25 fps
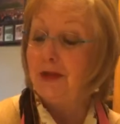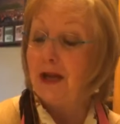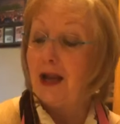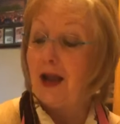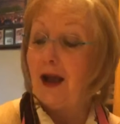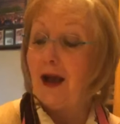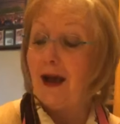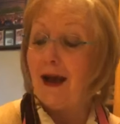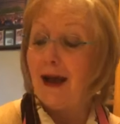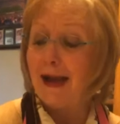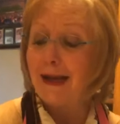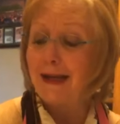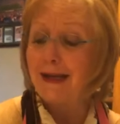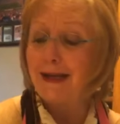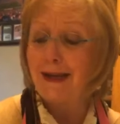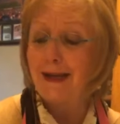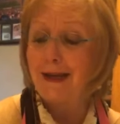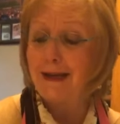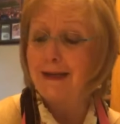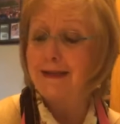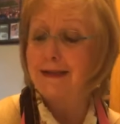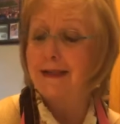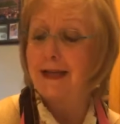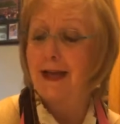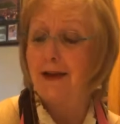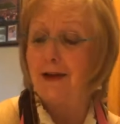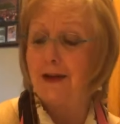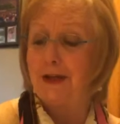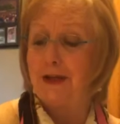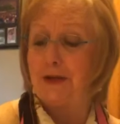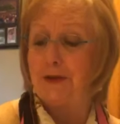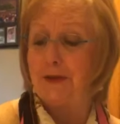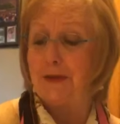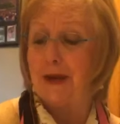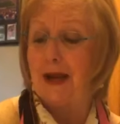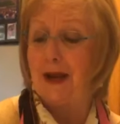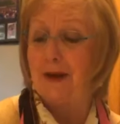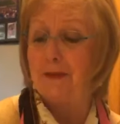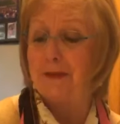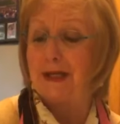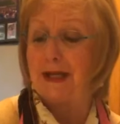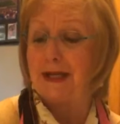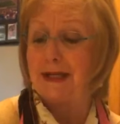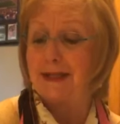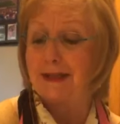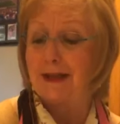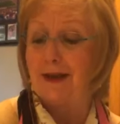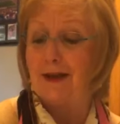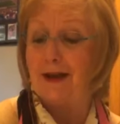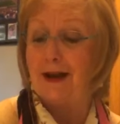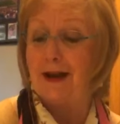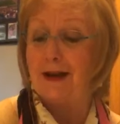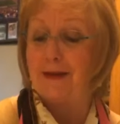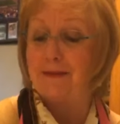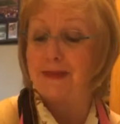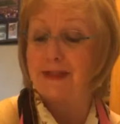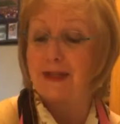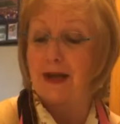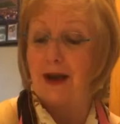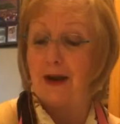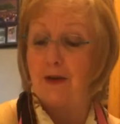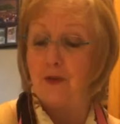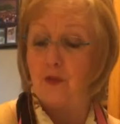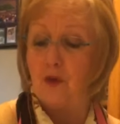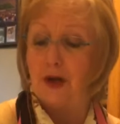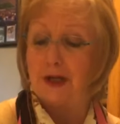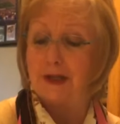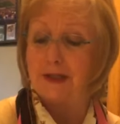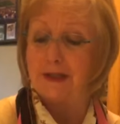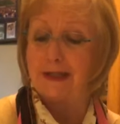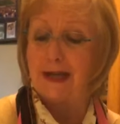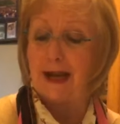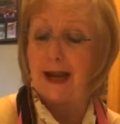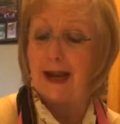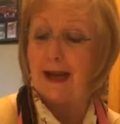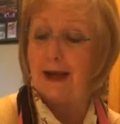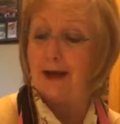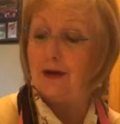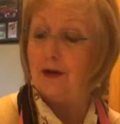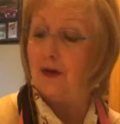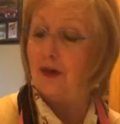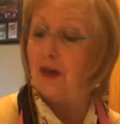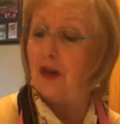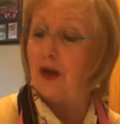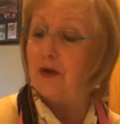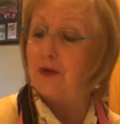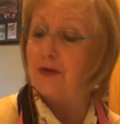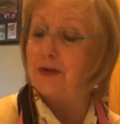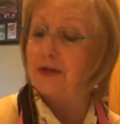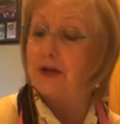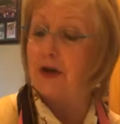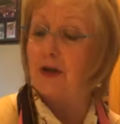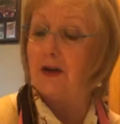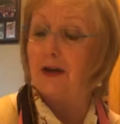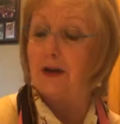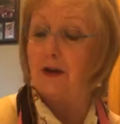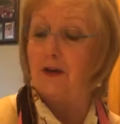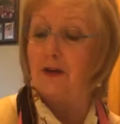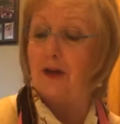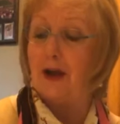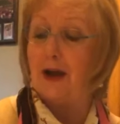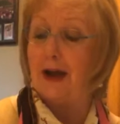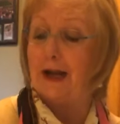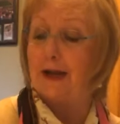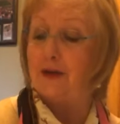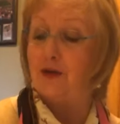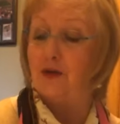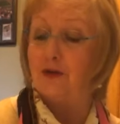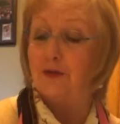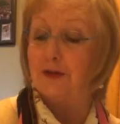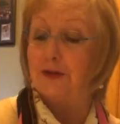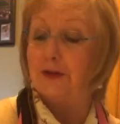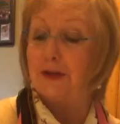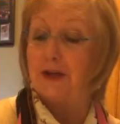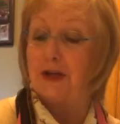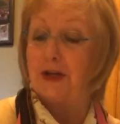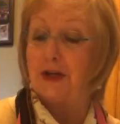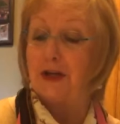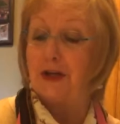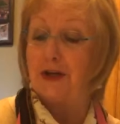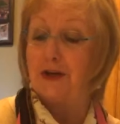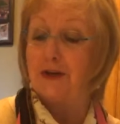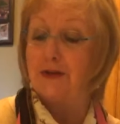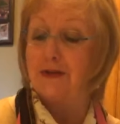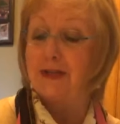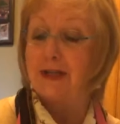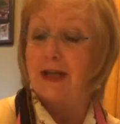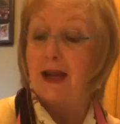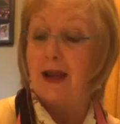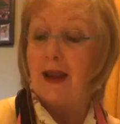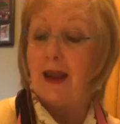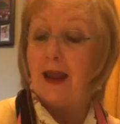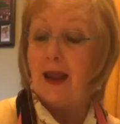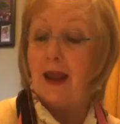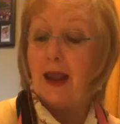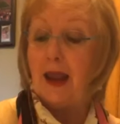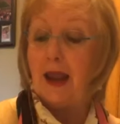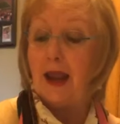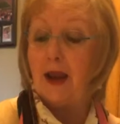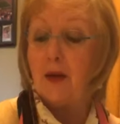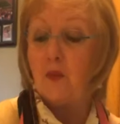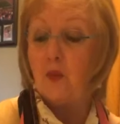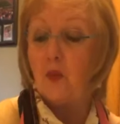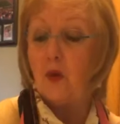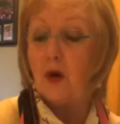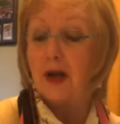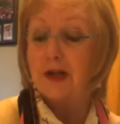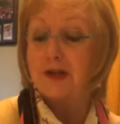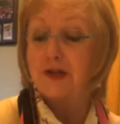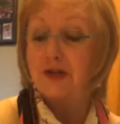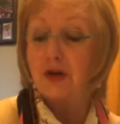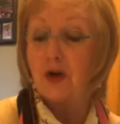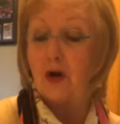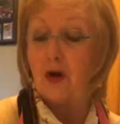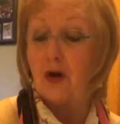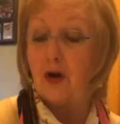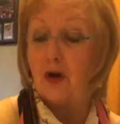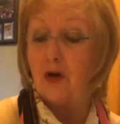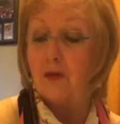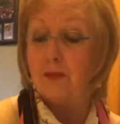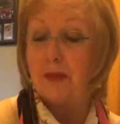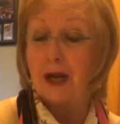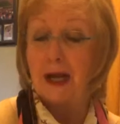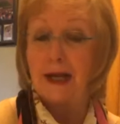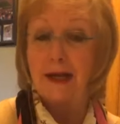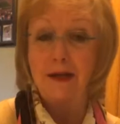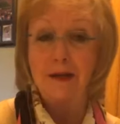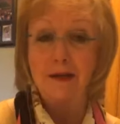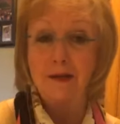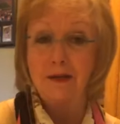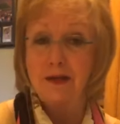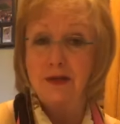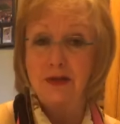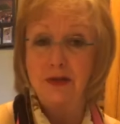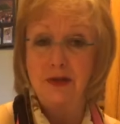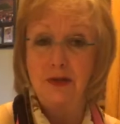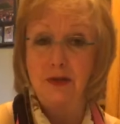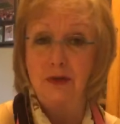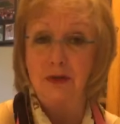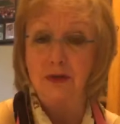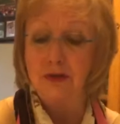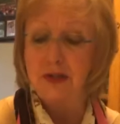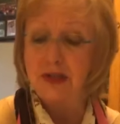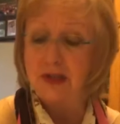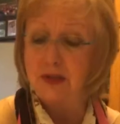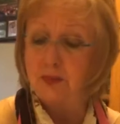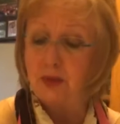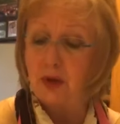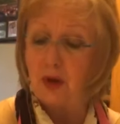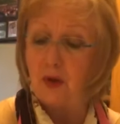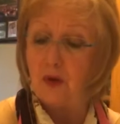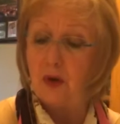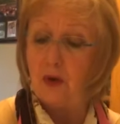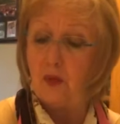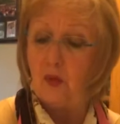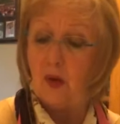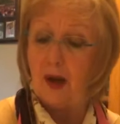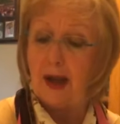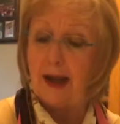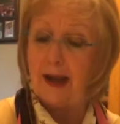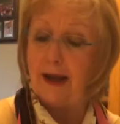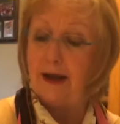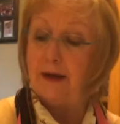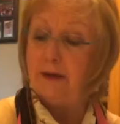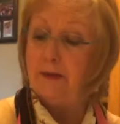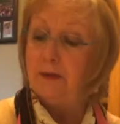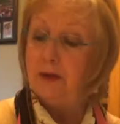I can't tell you how many times I wanted to hang clothes on a line over the years and watch all my concerns blow away.